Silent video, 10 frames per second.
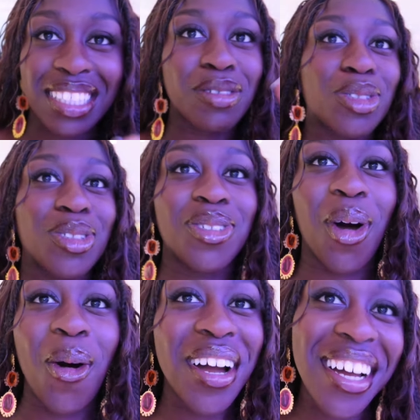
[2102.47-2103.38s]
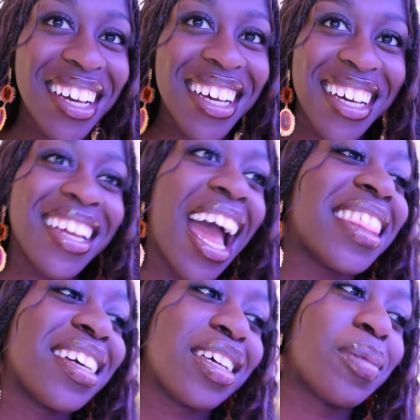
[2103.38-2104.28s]
It was so good. I
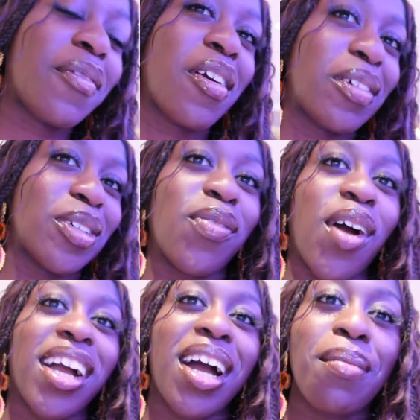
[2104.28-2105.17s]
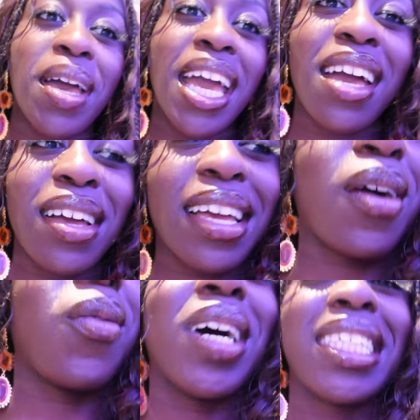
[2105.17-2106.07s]
think that's my favorite so far. Gunbae
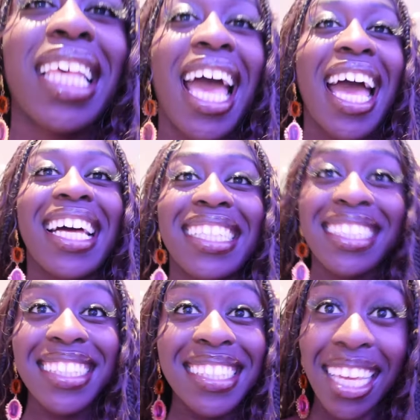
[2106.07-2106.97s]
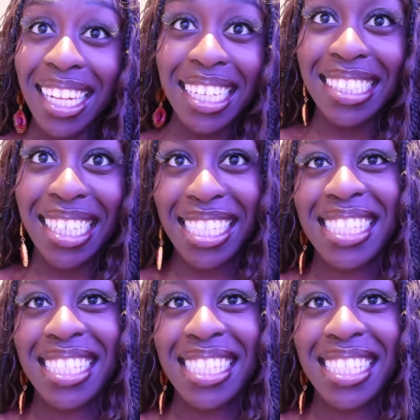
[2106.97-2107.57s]
was delicious.